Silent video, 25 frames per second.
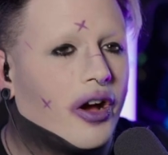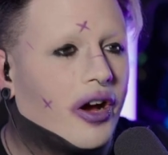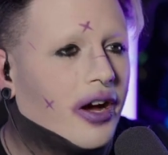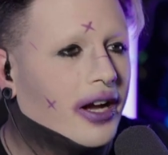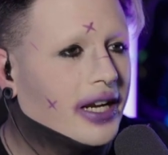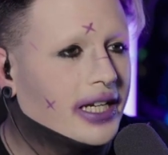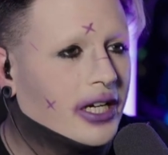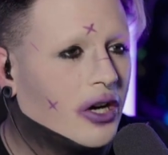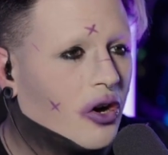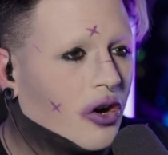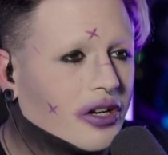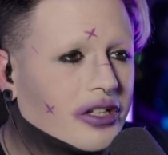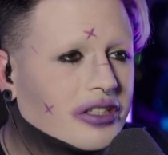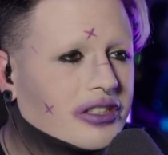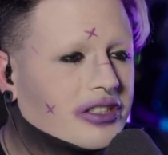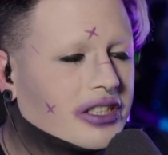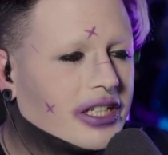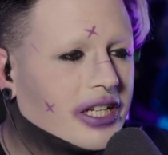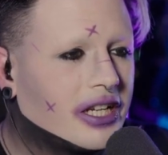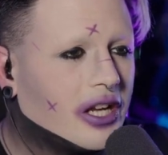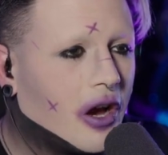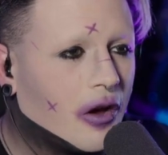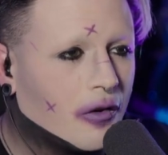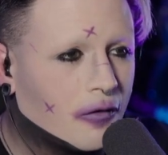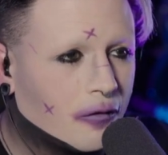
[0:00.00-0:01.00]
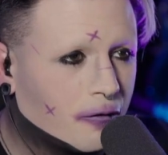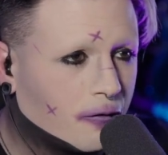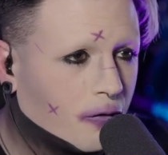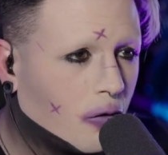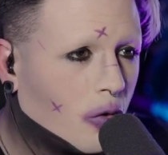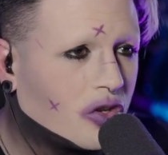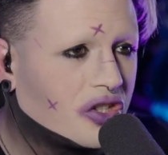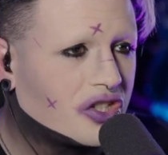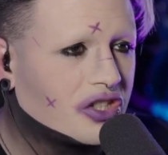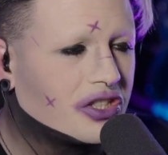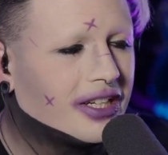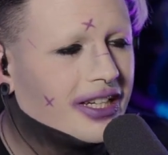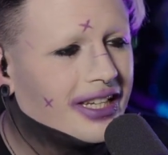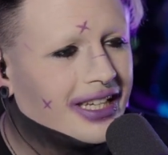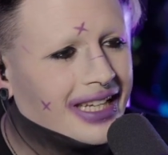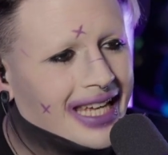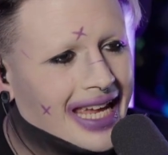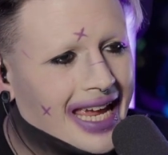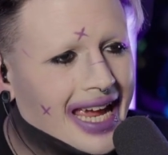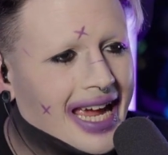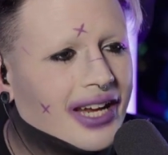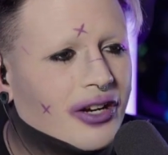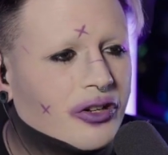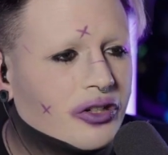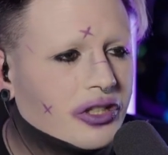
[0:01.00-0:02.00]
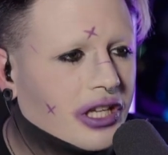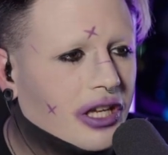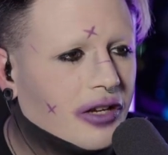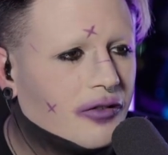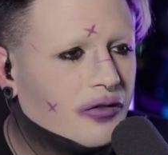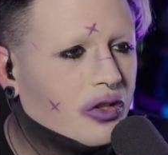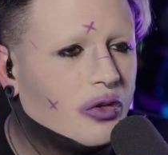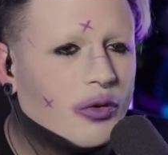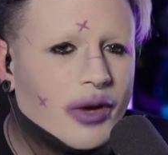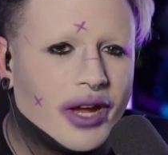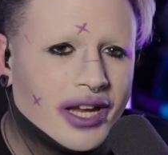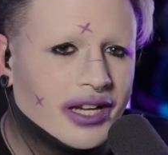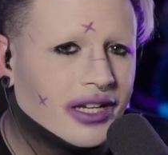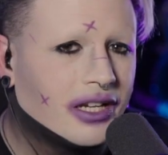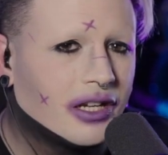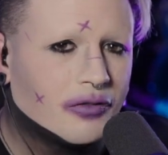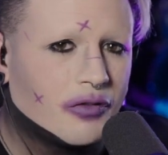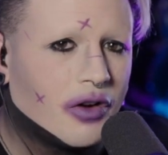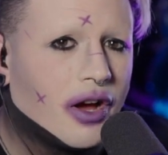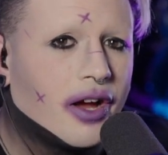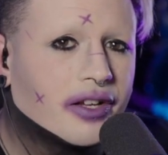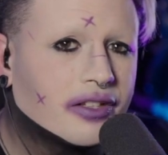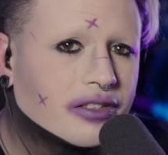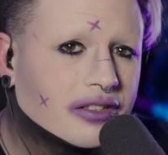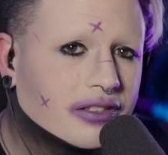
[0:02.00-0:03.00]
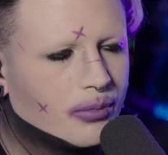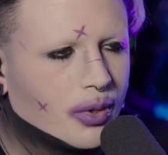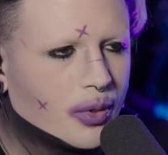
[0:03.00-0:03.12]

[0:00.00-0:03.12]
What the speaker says: I honestly, unfortunately, cannot give you any advice.